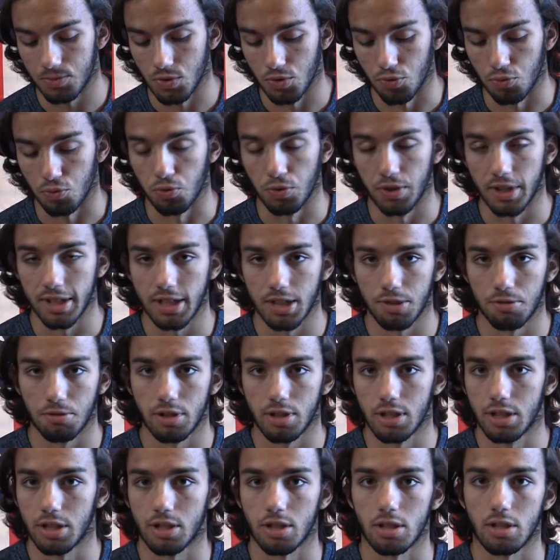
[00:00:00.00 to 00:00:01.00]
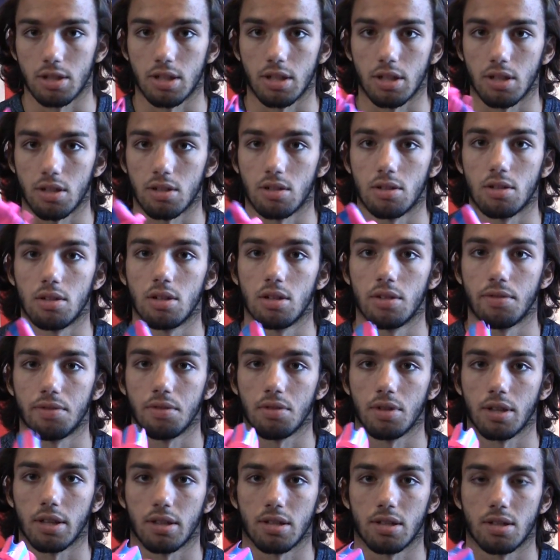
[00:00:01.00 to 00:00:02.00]
Really good deal if
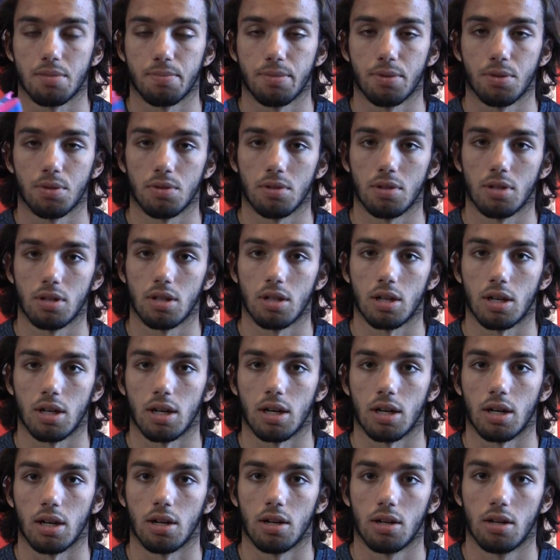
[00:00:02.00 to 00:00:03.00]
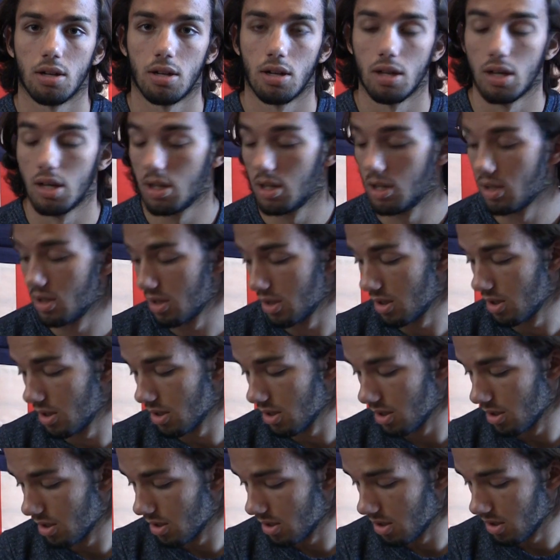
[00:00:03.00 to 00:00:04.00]
you like this boot.
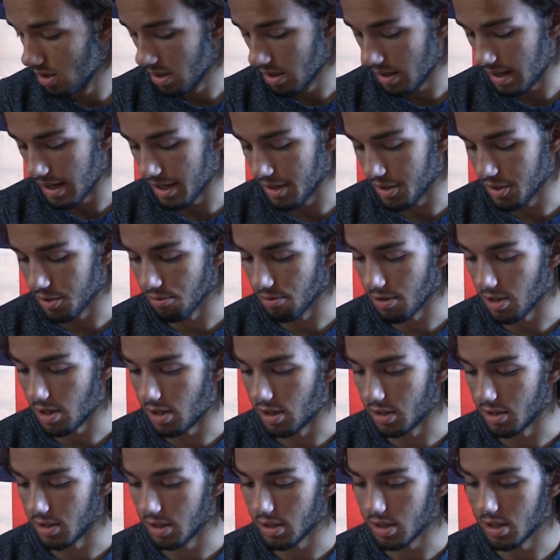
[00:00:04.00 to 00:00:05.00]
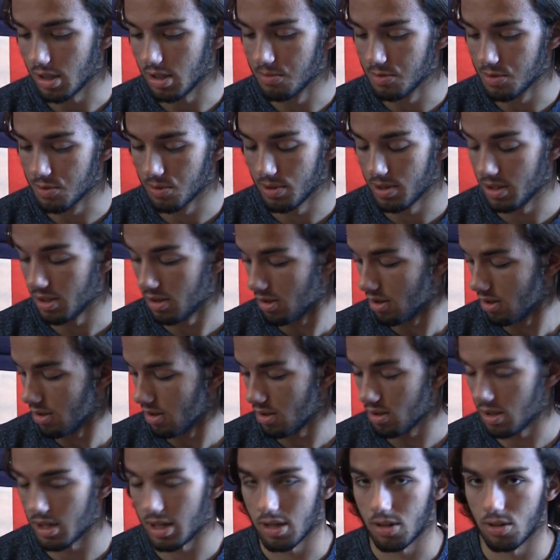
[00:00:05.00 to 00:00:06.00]
Can't go wrong. It comes with
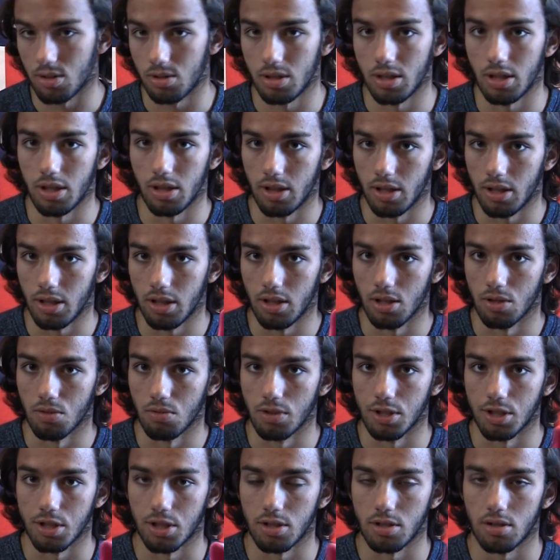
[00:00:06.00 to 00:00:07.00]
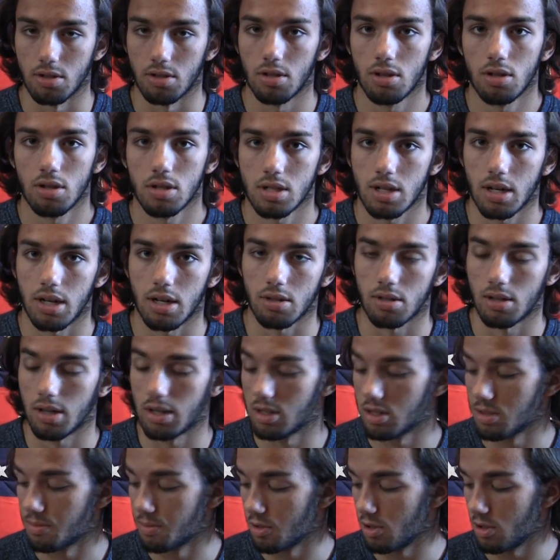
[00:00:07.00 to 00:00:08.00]
not only the original sock
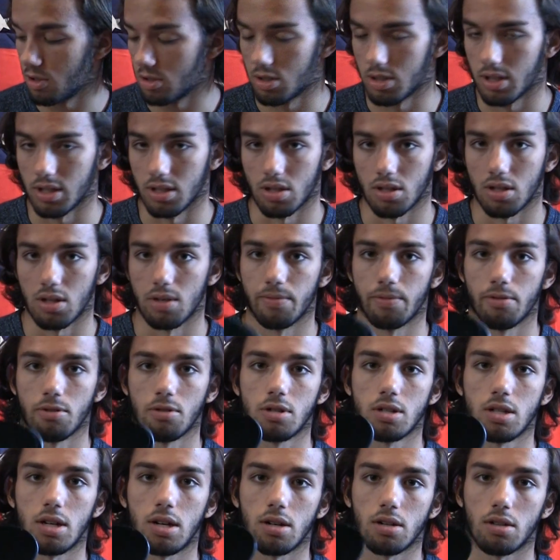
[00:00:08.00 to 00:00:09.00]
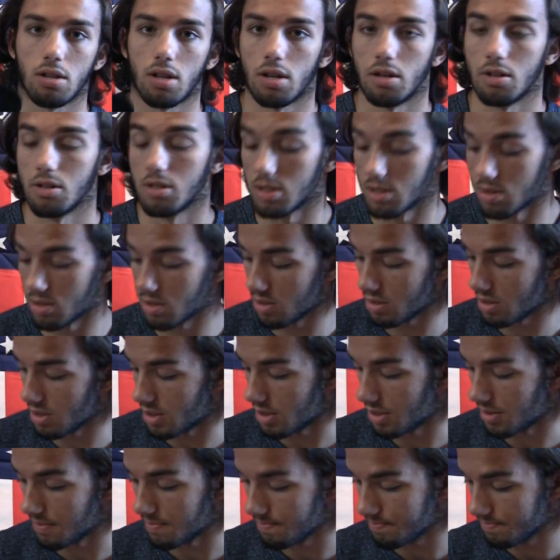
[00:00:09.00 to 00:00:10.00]
liners, but you also get the comfort sock liners
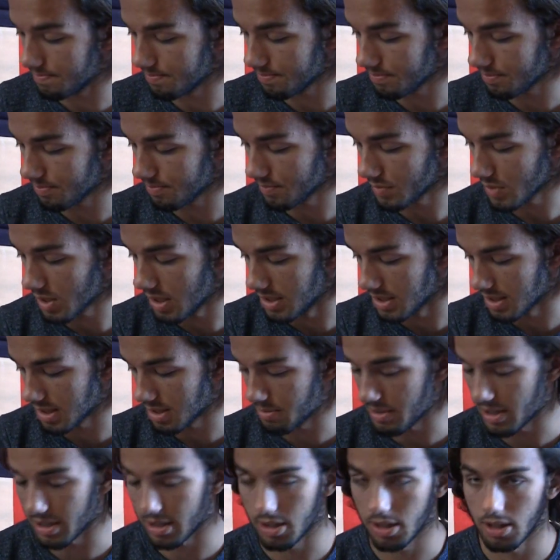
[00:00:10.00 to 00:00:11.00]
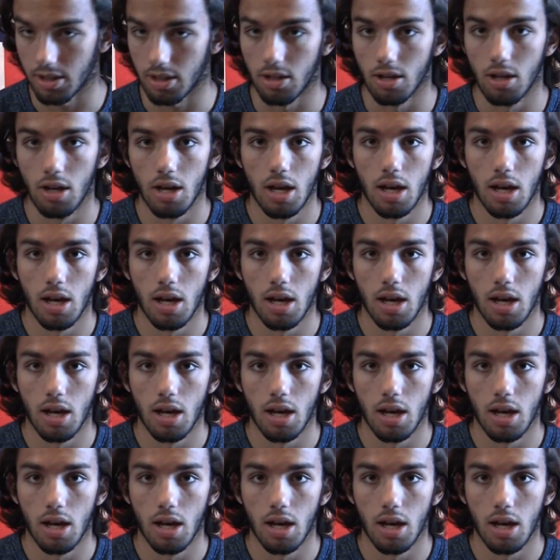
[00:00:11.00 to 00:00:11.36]
as expected.